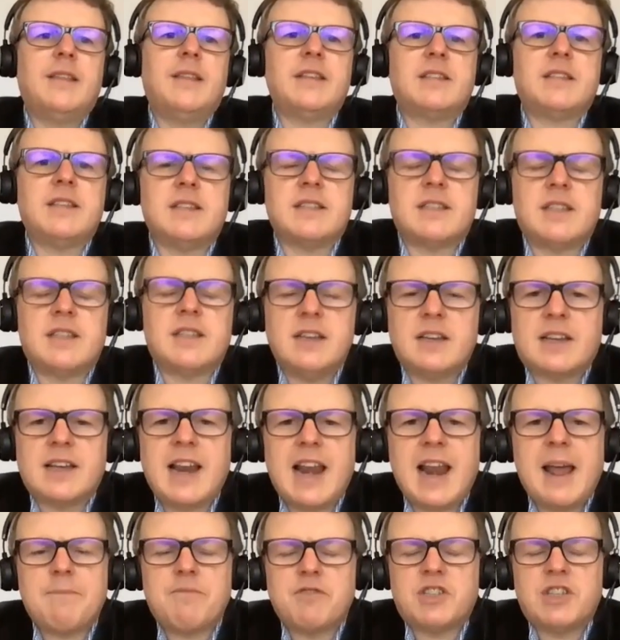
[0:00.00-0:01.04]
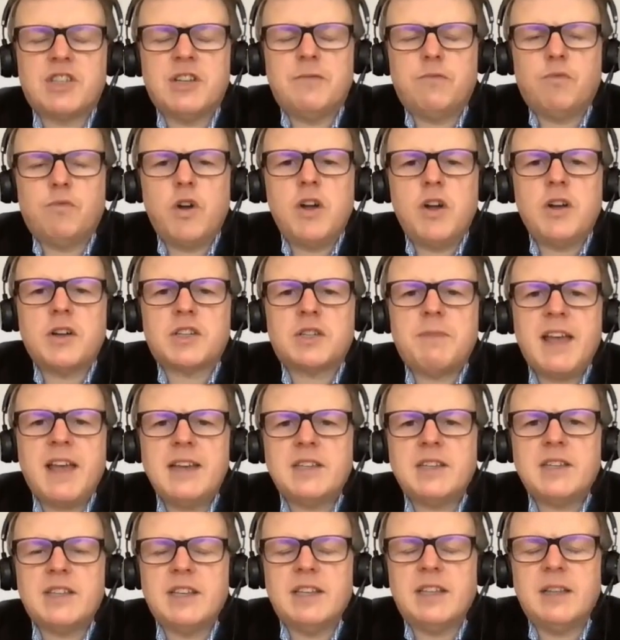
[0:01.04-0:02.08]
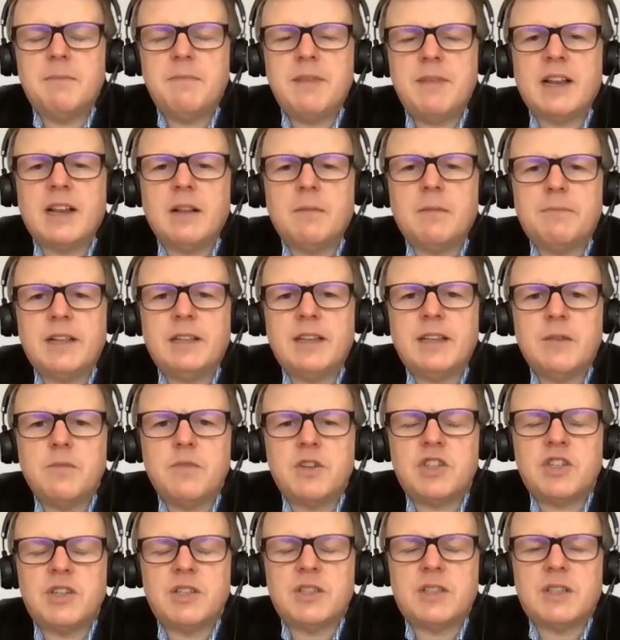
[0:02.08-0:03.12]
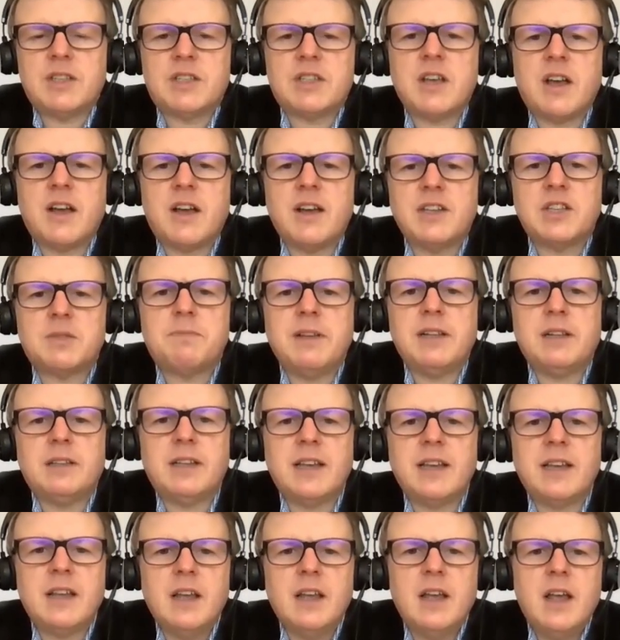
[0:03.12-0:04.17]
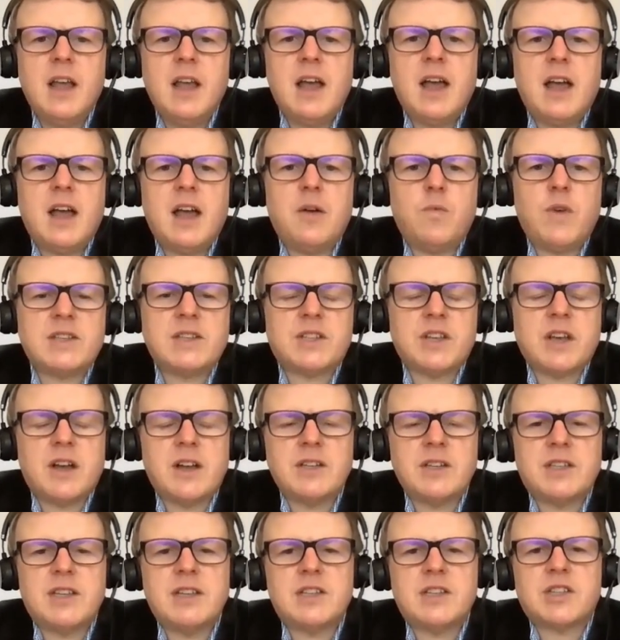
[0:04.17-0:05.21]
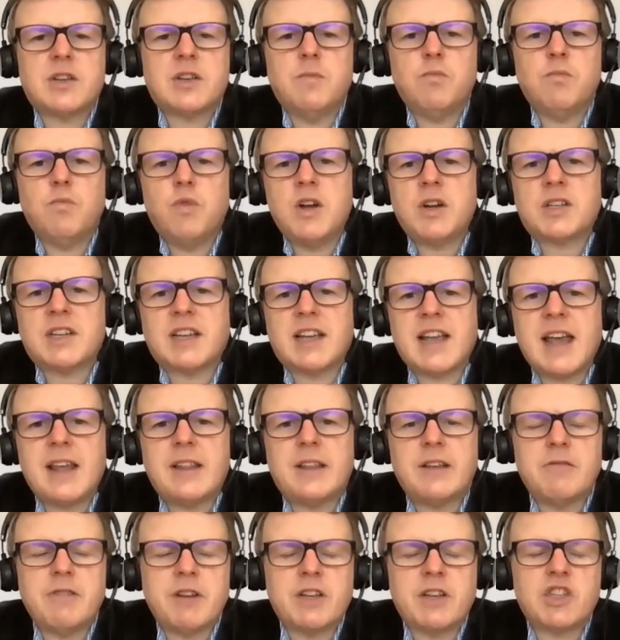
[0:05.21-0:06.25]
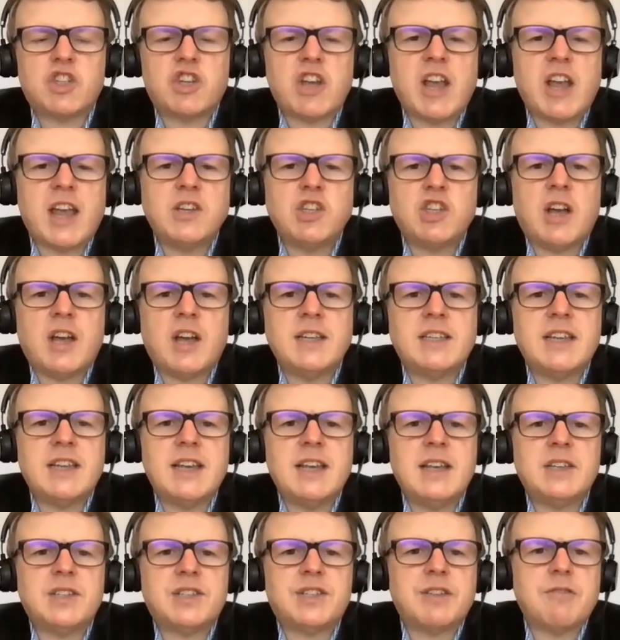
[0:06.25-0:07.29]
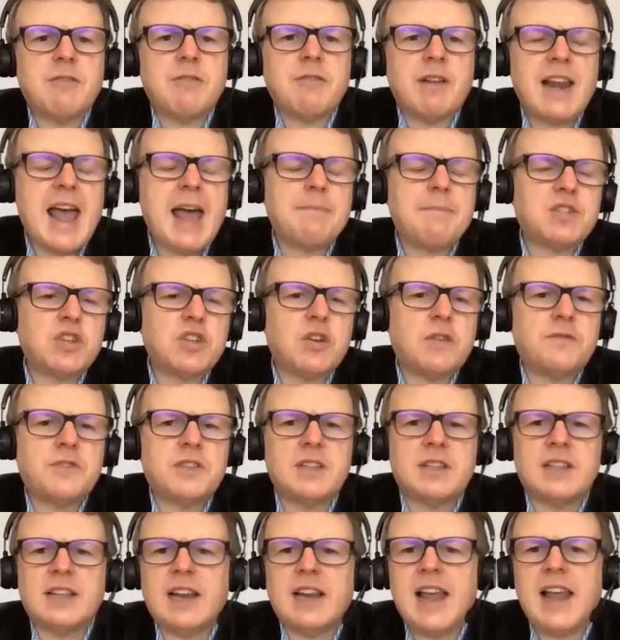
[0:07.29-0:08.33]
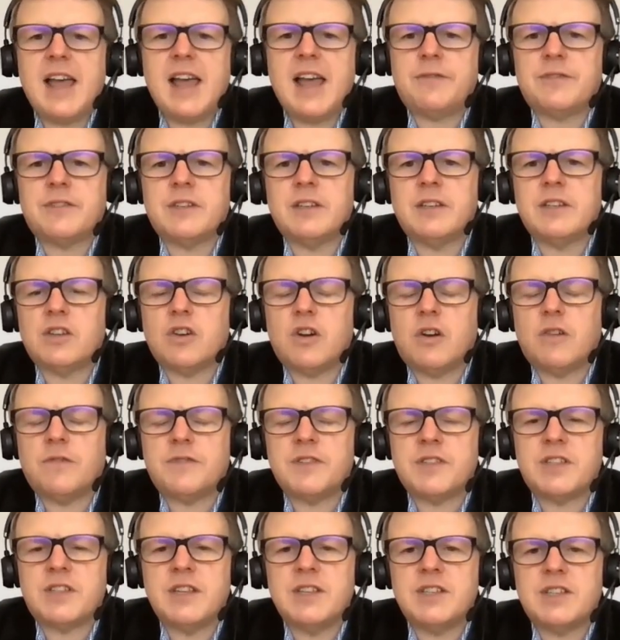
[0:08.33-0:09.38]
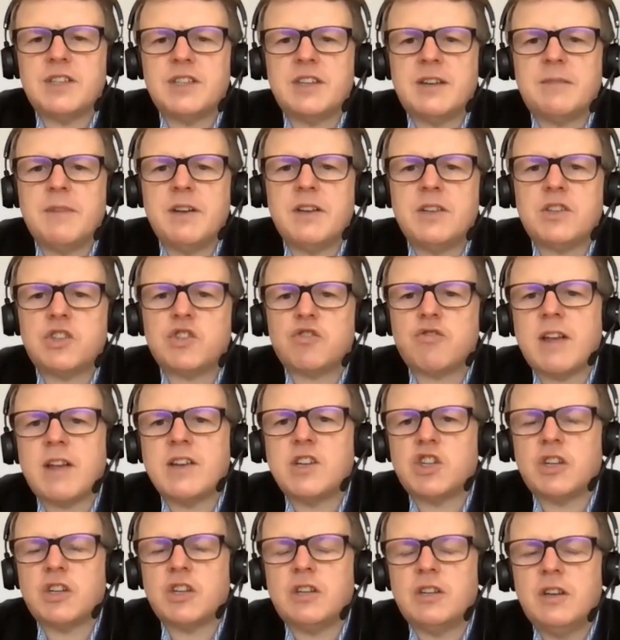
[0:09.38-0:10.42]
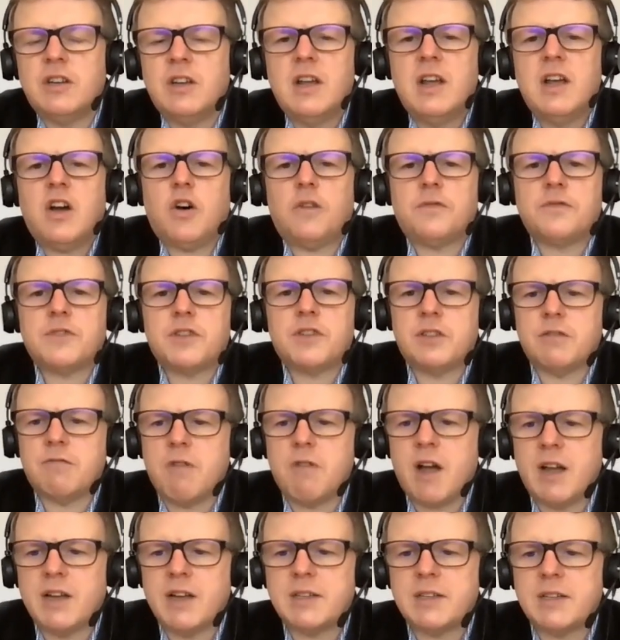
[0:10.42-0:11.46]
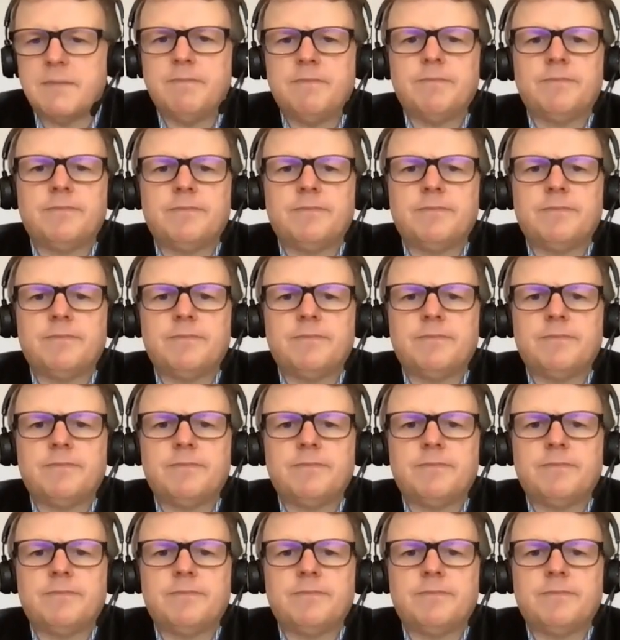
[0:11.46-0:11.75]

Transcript: This is the collaborative workspace in the middle building, which is the science building, where scientists can work together, exchange ideas. There are labs off to the left and offices and administration off to the right.